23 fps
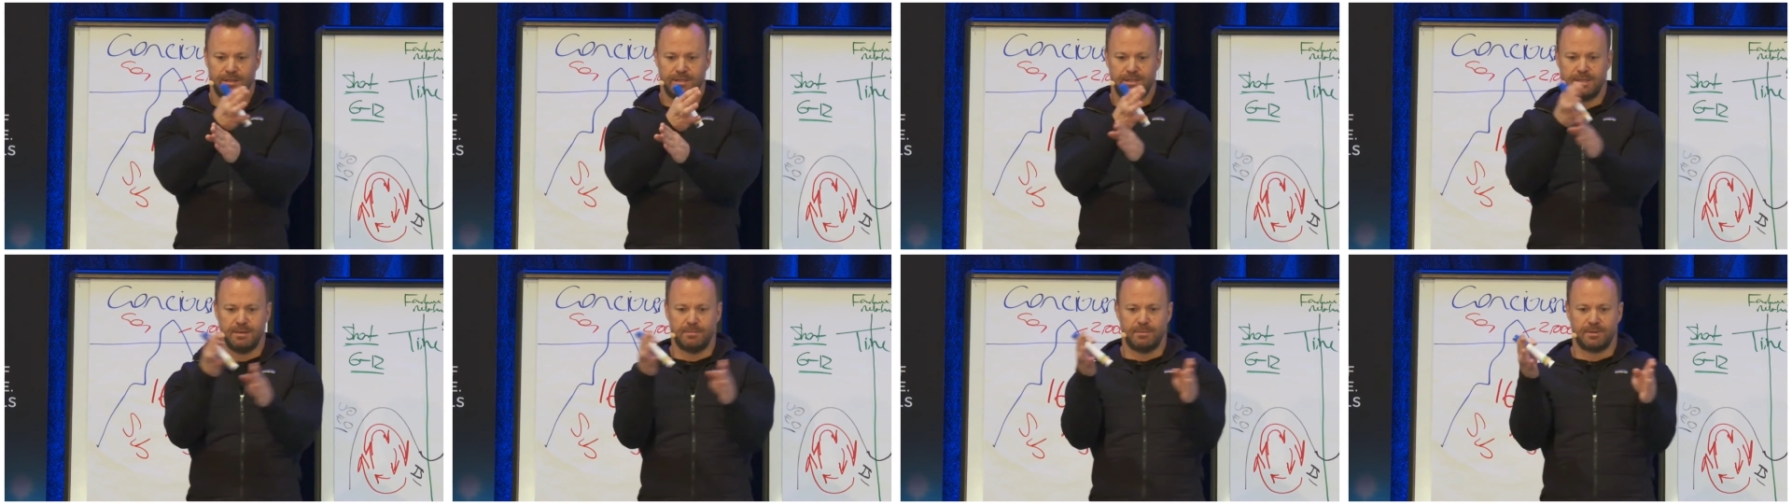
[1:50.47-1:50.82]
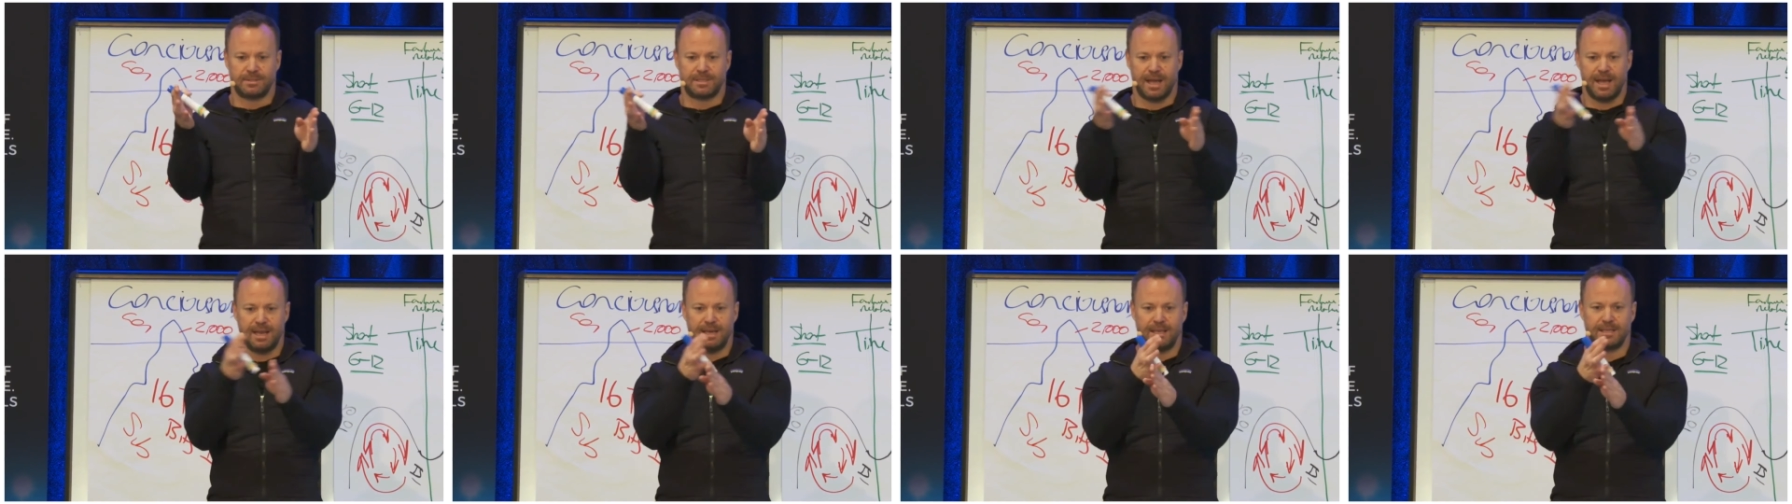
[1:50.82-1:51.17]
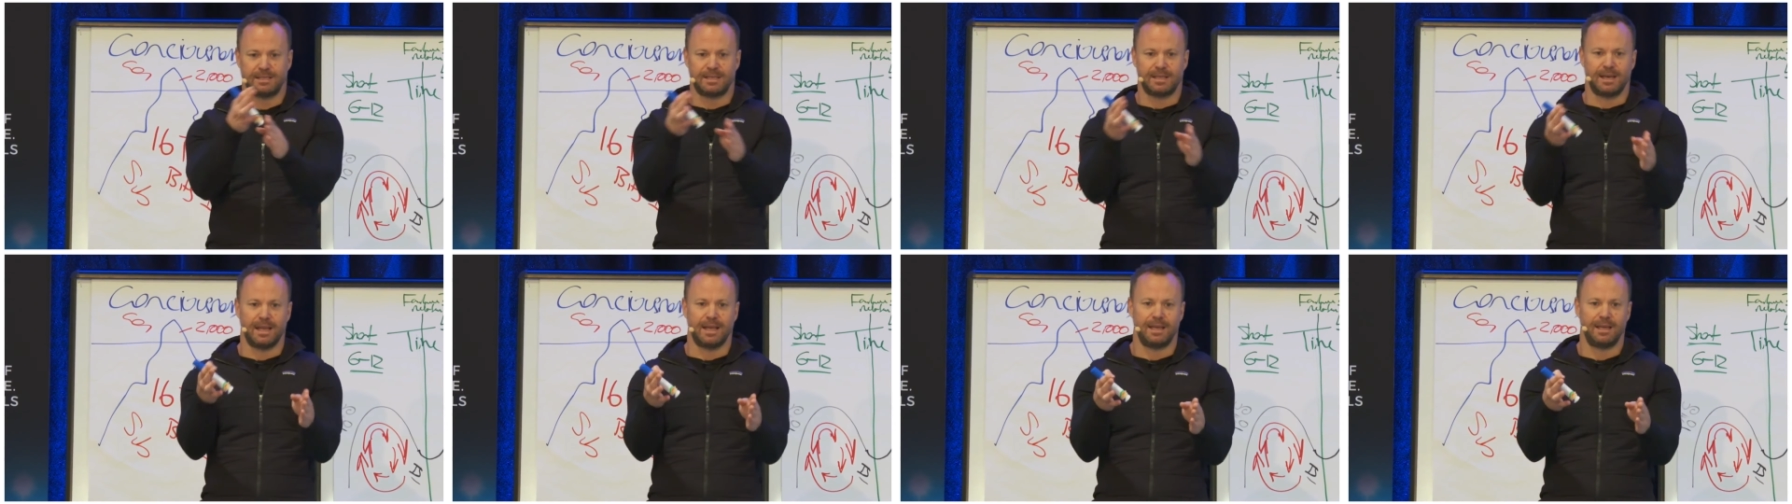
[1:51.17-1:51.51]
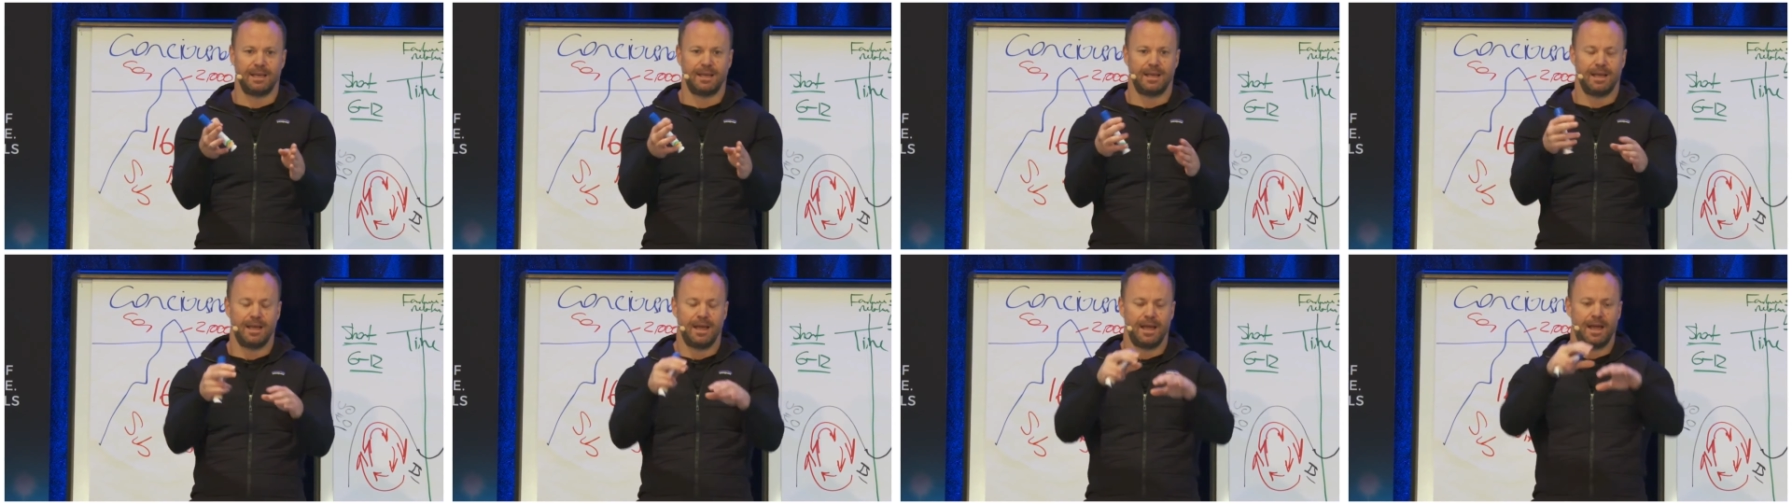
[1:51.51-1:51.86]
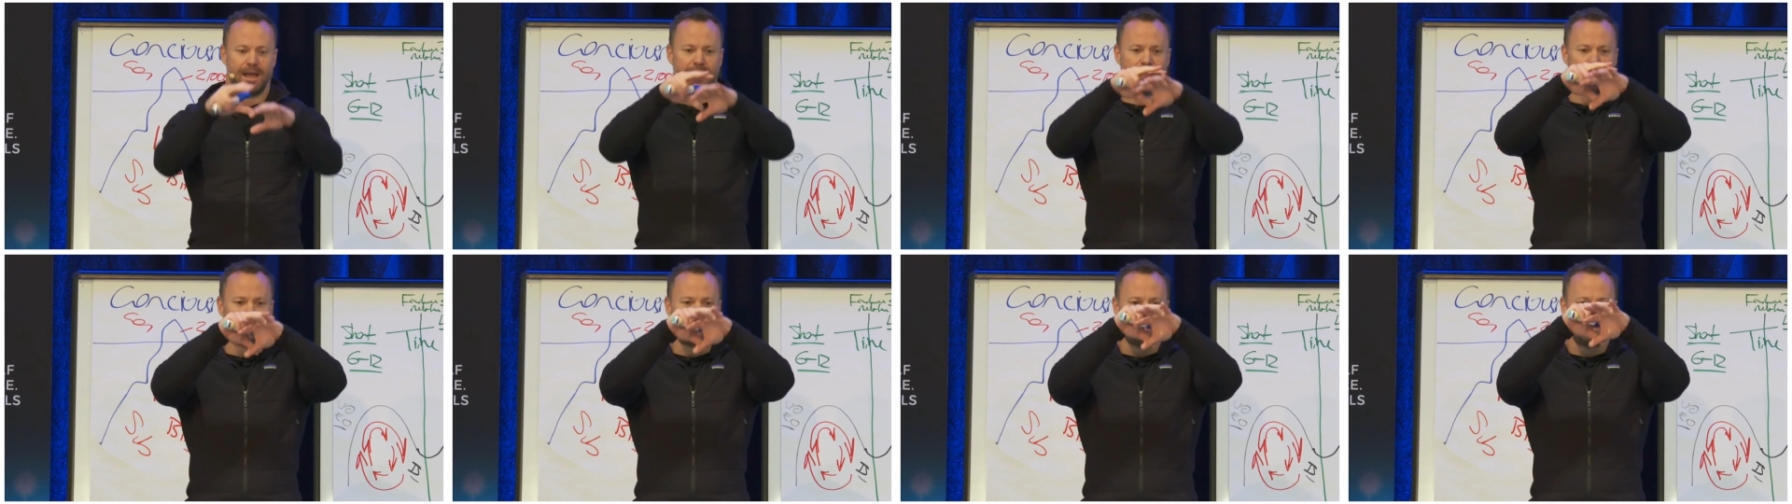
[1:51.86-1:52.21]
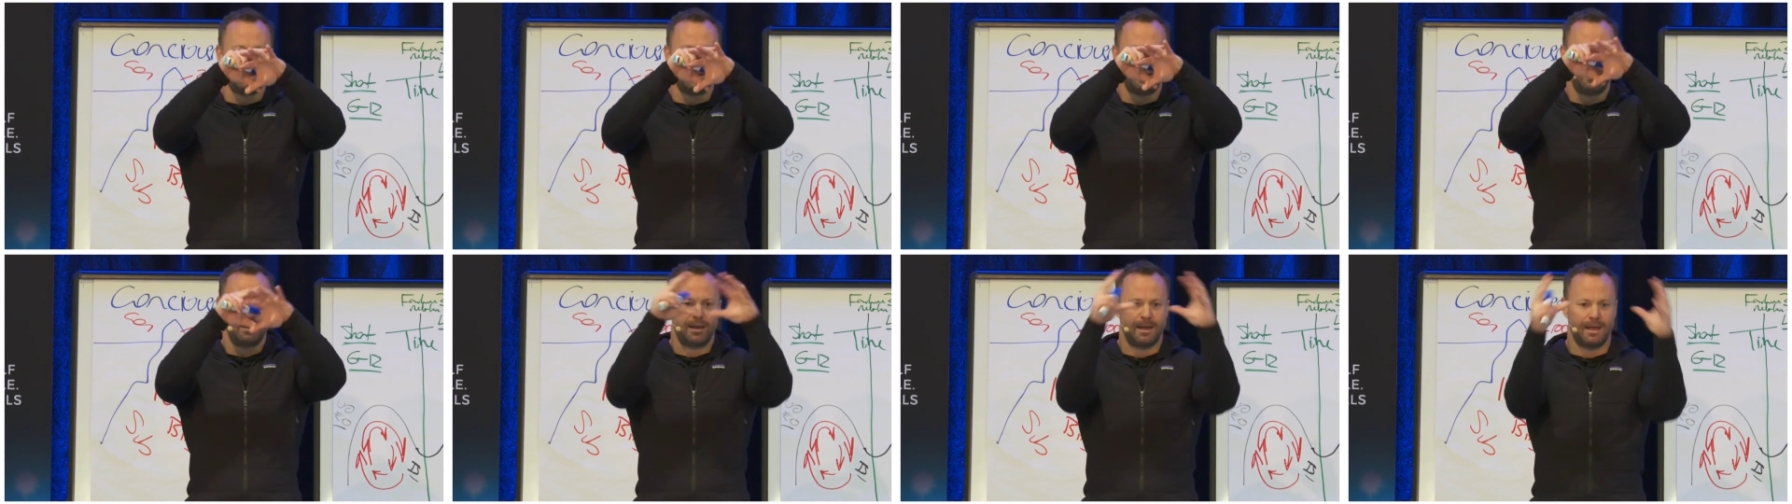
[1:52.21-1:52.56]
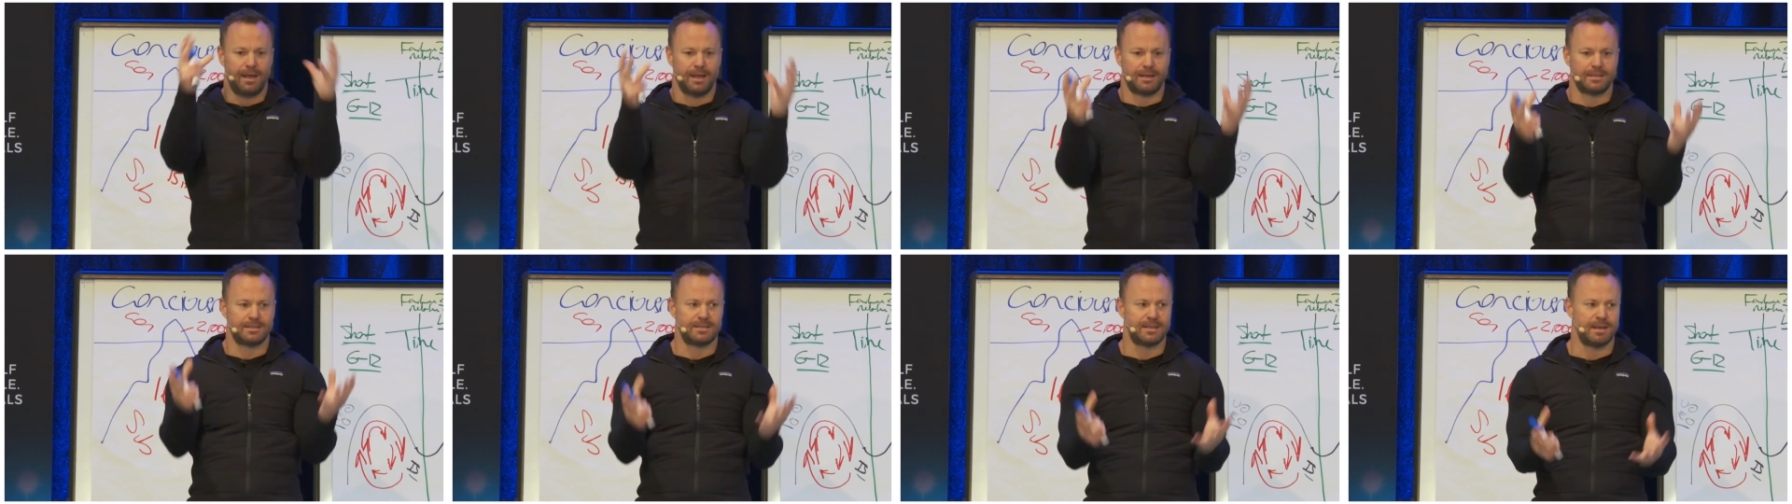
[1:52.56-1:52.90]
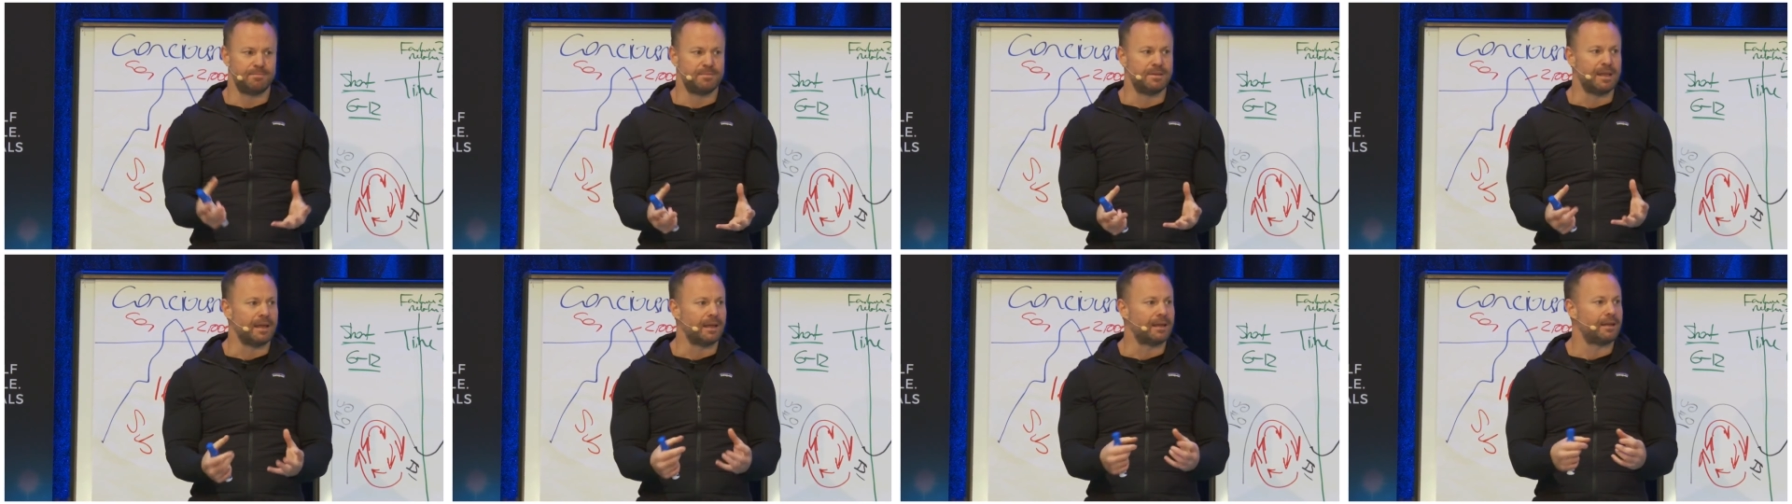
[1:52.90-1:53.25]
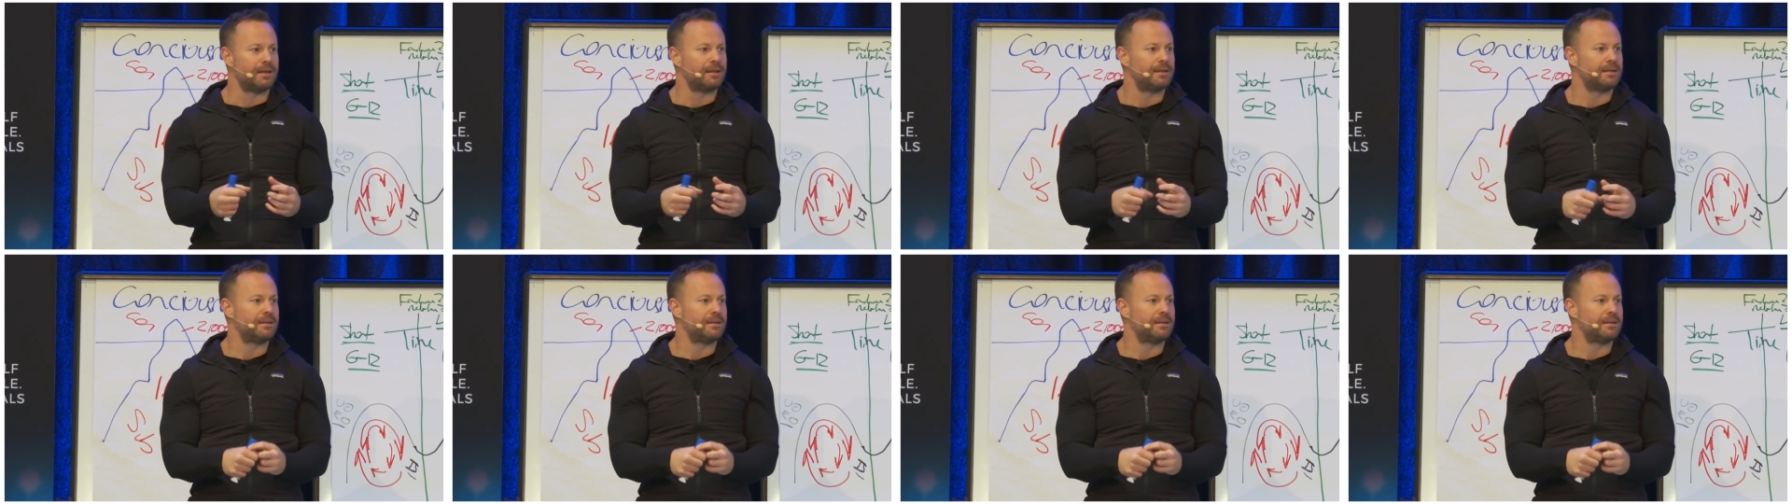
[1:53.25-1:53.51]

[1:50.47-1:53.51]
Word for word: simultaneously, and be accepting.